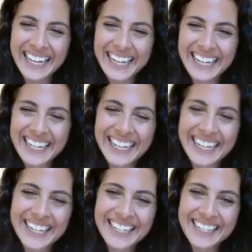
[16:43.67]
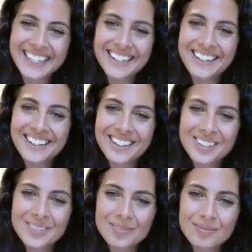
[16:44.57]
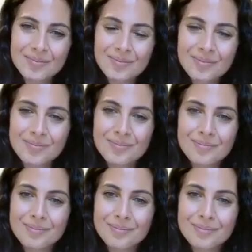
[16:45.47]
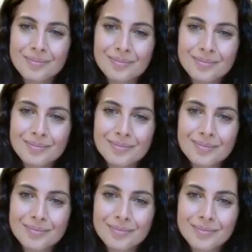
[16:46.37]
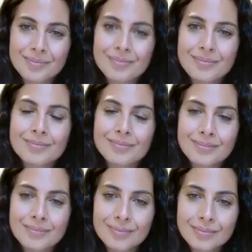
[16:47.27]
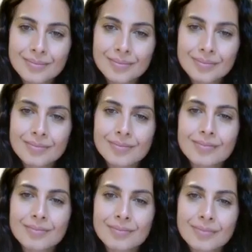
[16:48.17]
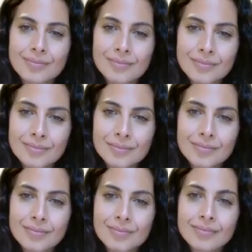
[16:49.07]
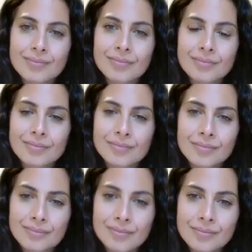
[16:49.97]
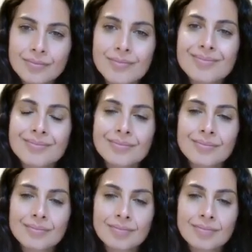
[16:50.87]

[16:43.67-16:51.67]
(silent)